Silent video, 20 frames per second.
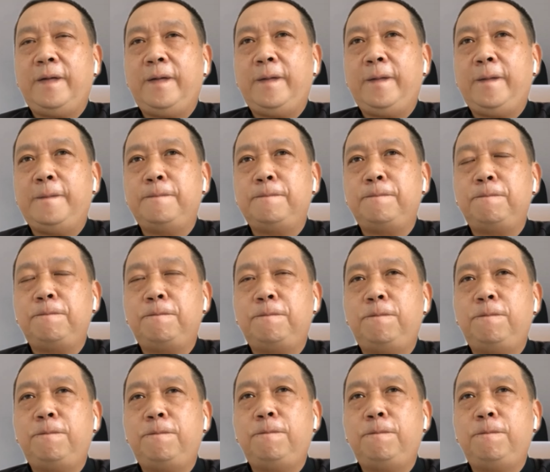uh,
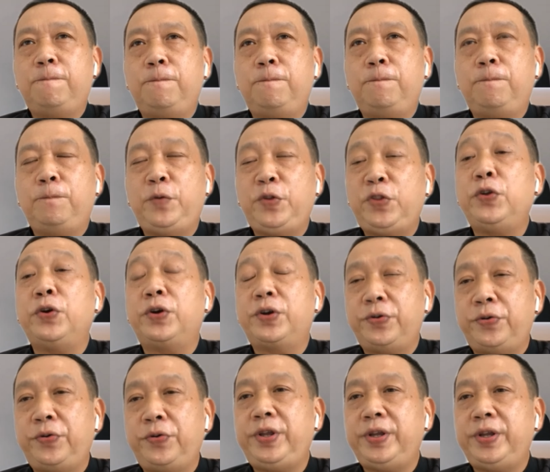with your
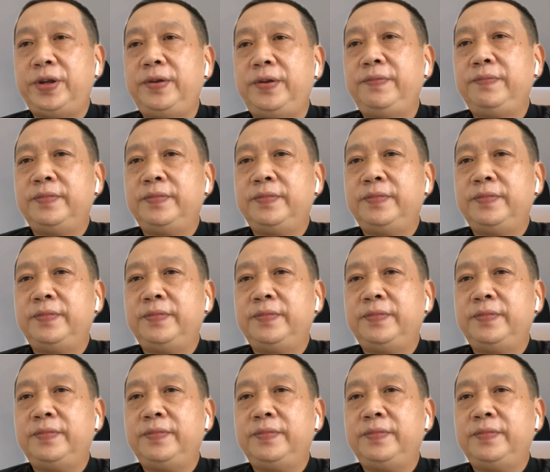career